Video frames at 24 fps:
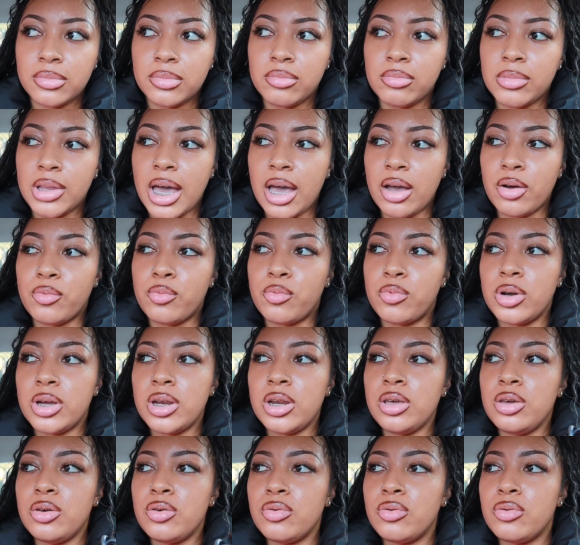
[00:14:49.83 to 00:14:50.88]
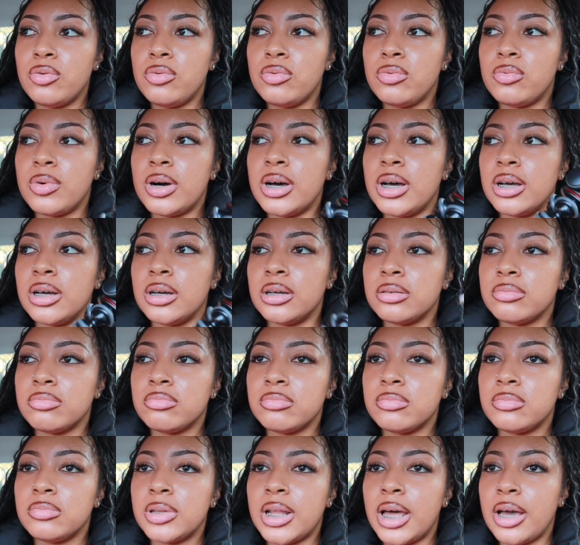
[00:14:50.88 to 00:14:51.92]
like what do you what?
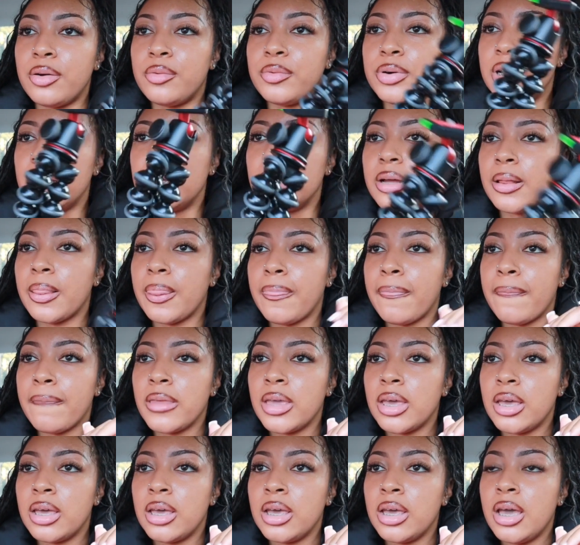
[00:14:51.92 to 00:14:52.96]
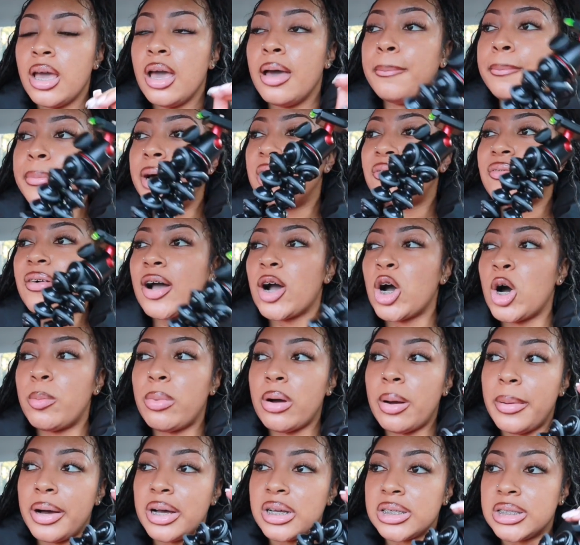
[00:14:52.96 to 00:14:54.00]
Like what? But if I go
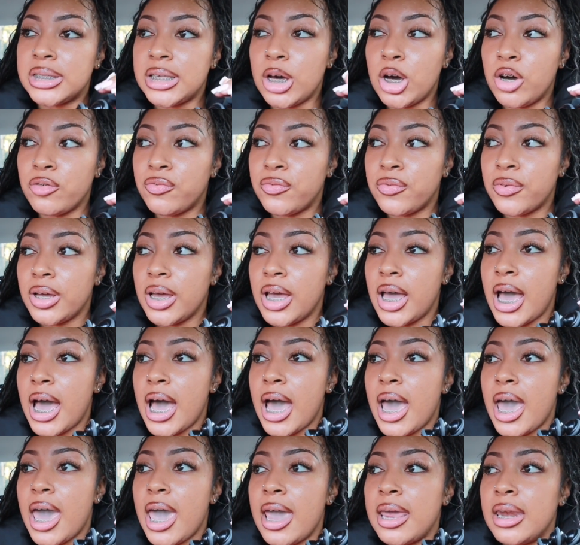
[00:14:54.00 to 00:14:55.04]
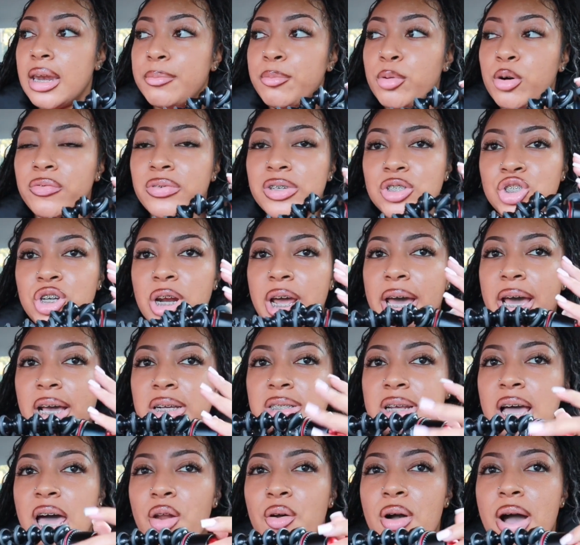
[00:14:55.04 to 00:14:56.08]
by myself and the movie's
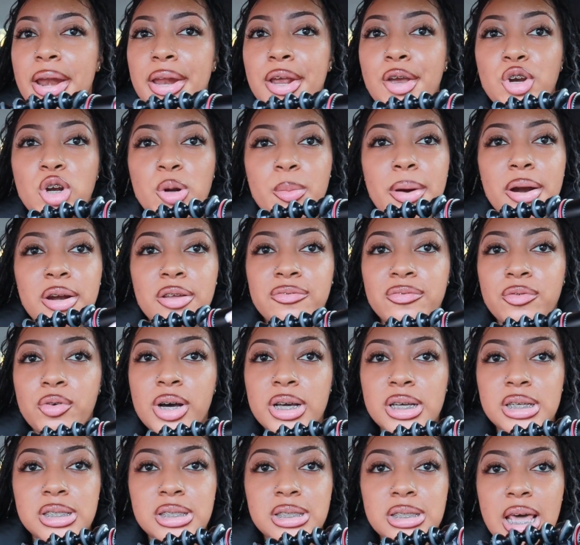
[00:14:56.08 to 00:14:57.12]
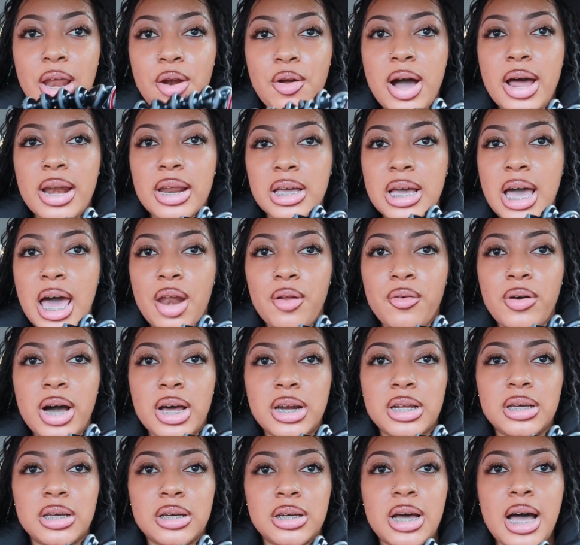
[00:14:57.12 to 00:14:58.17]
trash, I don't gotta hear nobody's voice. I don't gotta I don't
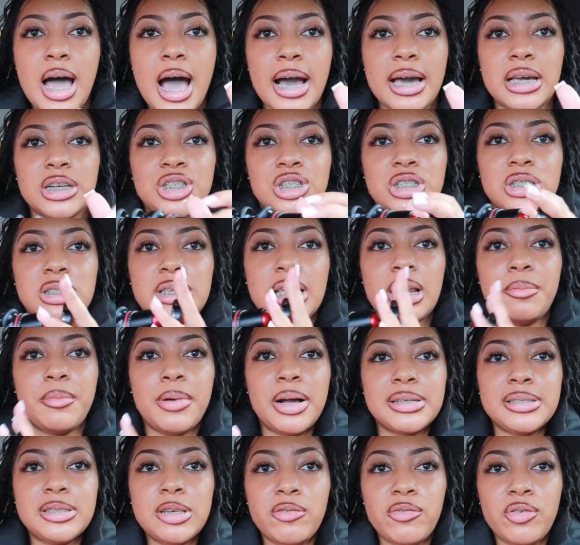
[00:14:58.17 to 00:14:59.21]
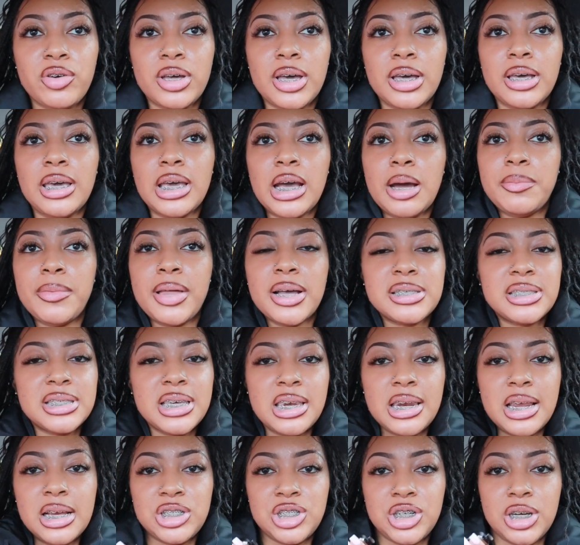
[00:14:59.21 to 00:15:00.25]
gotta I can just say to myself, okay, yeah, I'm not
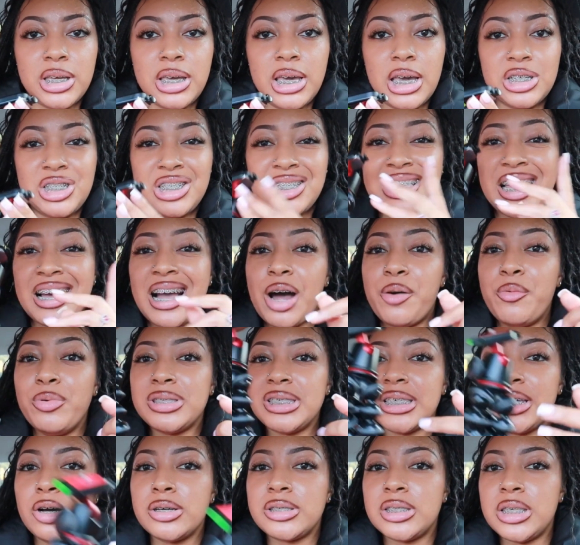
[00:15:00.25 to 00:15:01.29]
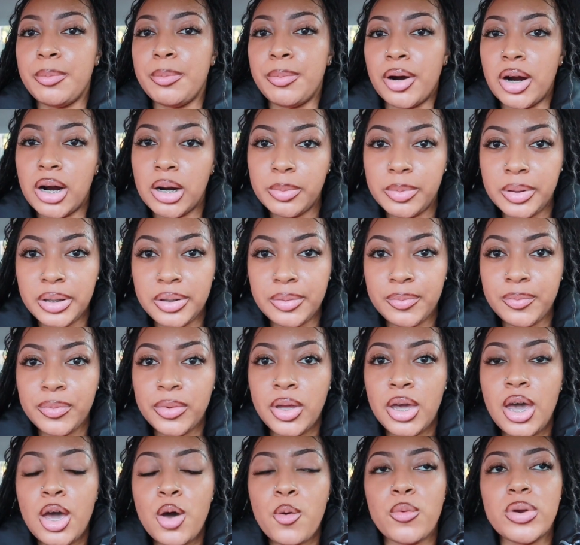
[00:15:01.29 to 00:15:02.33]
seeing that shit again. Just like I went to go Barbie
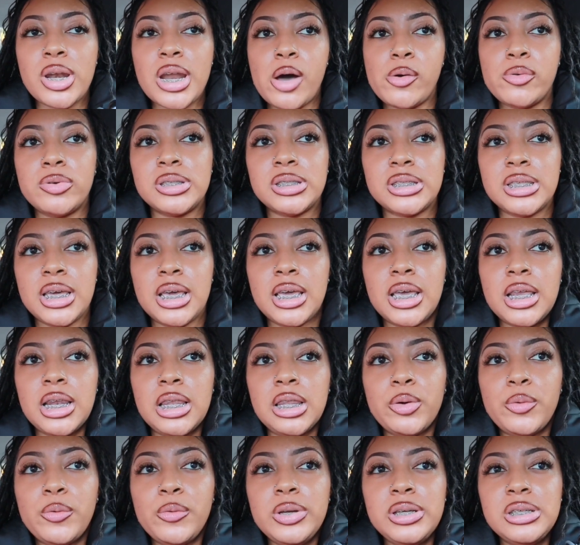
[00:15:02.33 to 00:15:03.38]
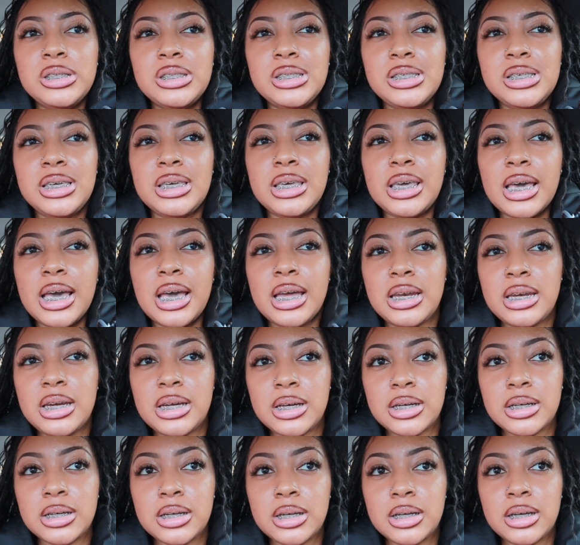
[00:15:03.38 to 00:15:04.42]
when I was in
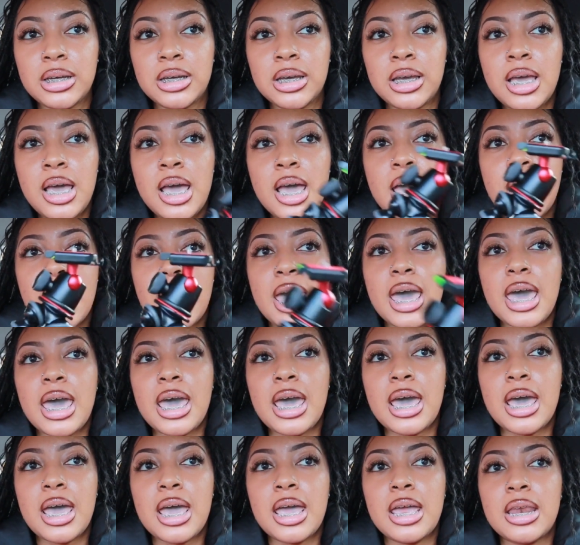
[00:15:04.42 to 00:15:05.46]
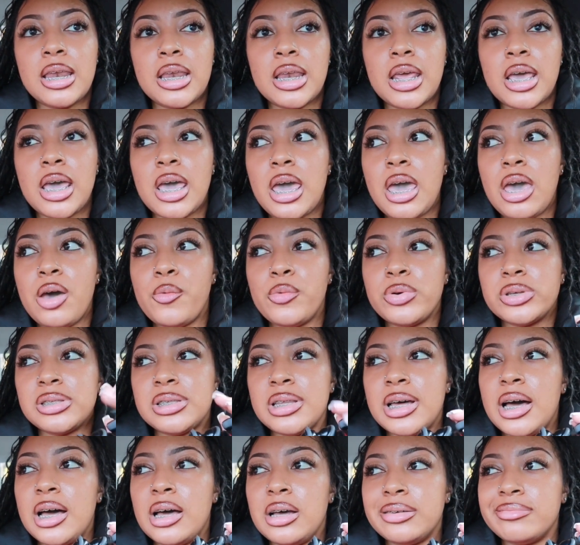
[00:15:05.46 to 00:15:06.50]
Louisiana and it was
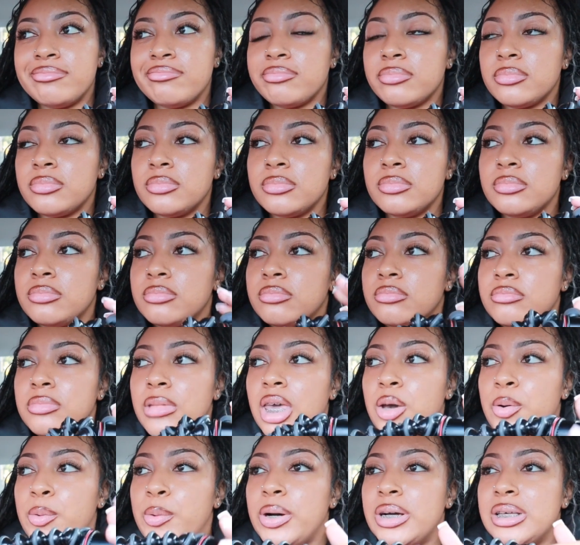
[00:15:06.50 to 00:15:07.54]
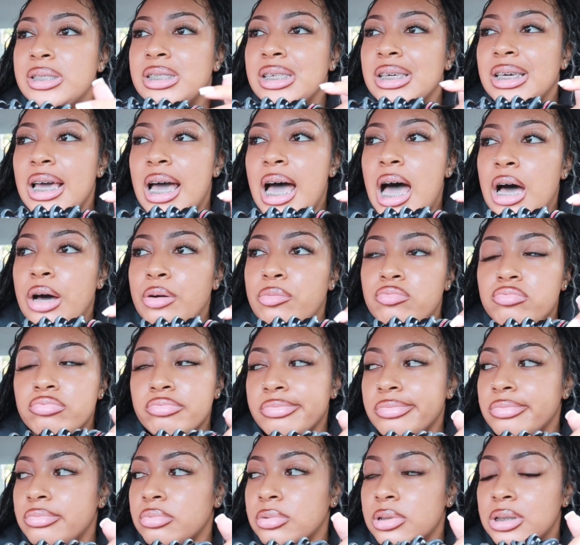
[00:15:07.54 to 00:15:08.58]
not it wasn't i
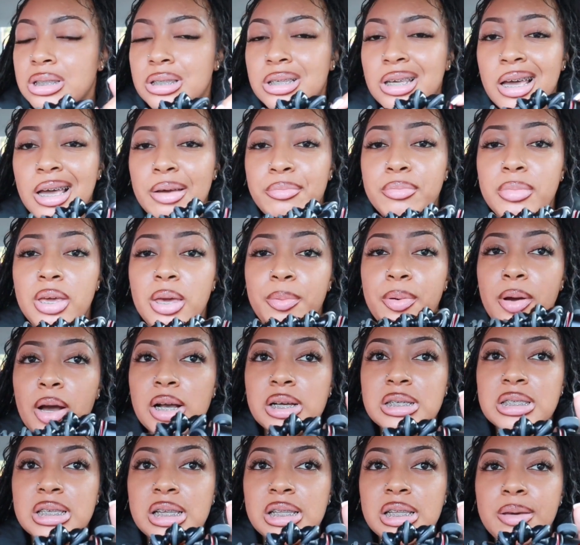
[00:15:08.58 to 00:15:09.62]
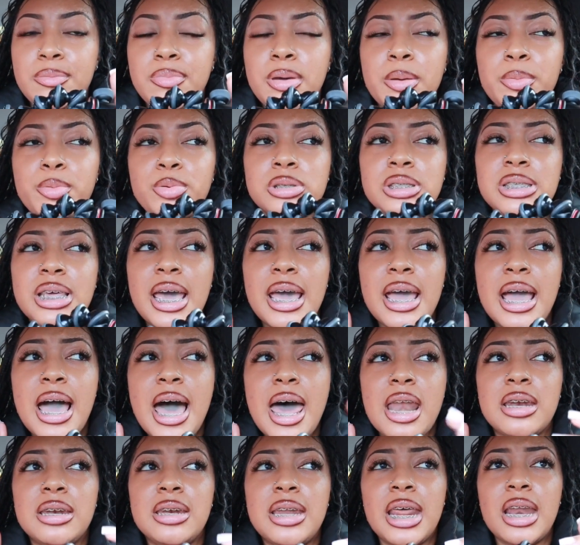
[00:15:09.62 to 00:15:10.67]
me personally people say
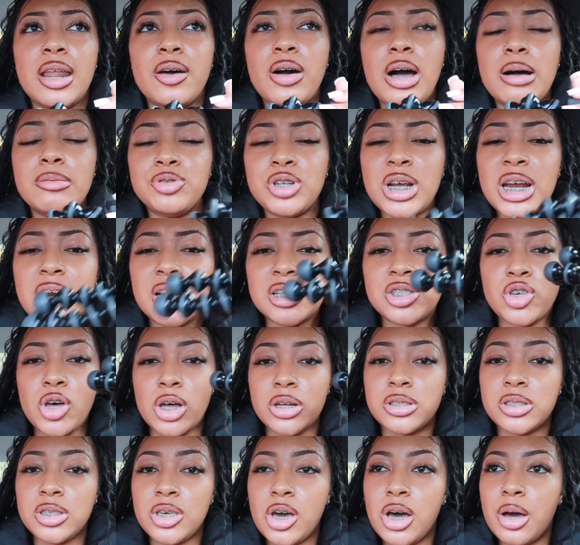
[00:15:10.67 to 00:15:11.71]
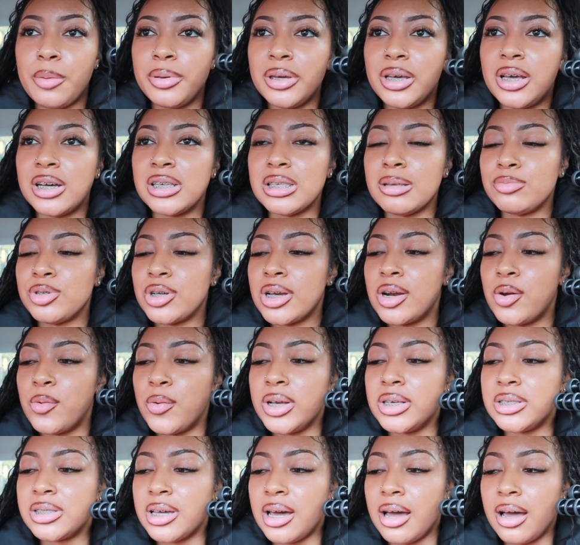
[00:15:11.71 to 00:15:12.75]
uh, they don't i'm trying to talk to y'all because i'm trying to
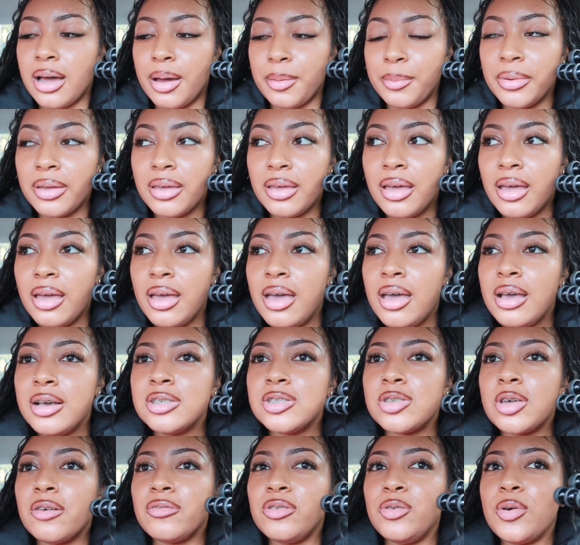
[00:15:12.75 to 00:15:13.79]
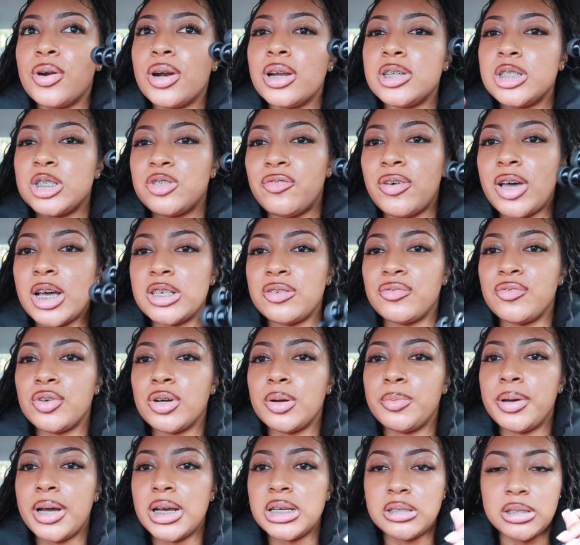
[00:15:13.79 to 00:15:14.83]
waste time so if you want to just fast
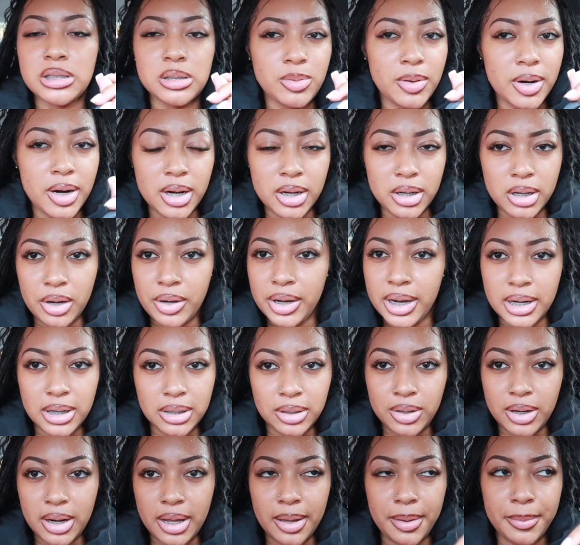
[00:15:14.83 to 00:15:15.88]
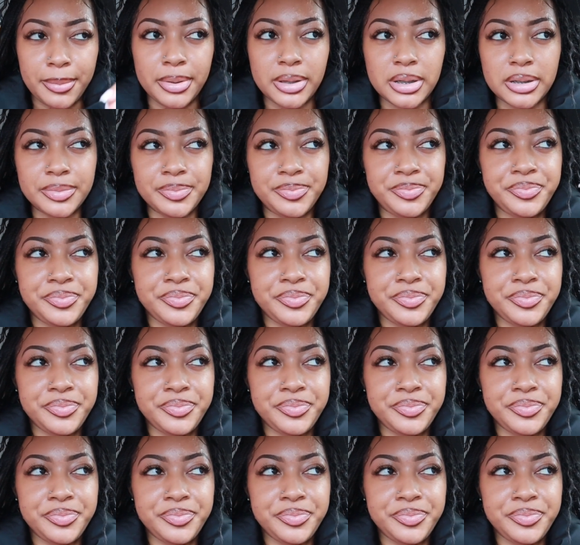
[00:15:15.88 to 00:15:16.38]
forward past this part go ahead and do that but